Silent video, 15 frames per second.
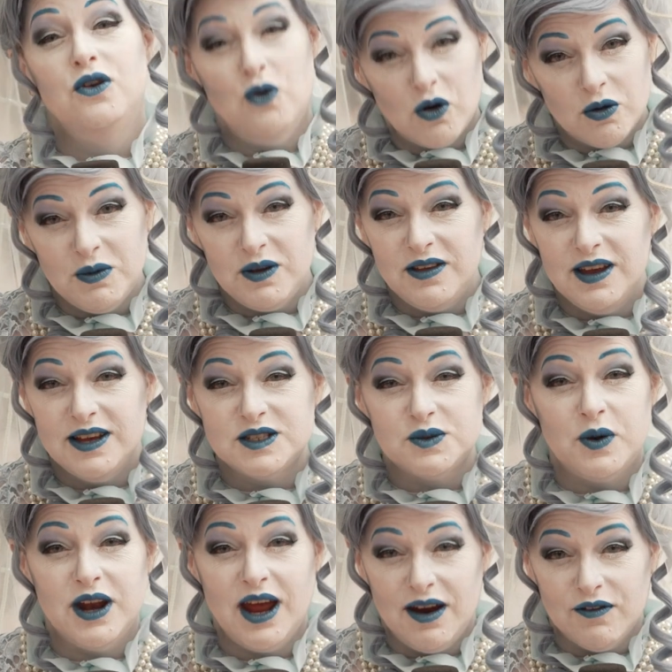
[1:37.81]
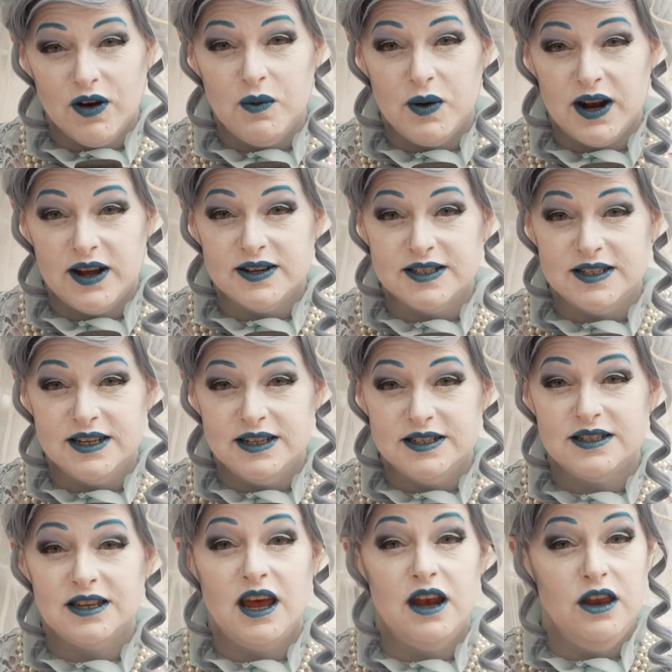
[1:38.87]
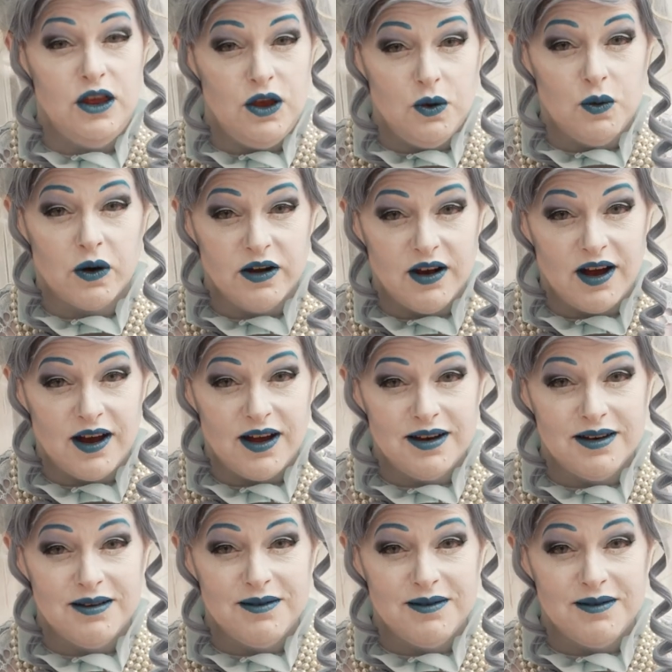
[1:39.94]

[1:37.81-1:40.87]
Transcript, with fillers: Normal is what everyone else is, and you are not.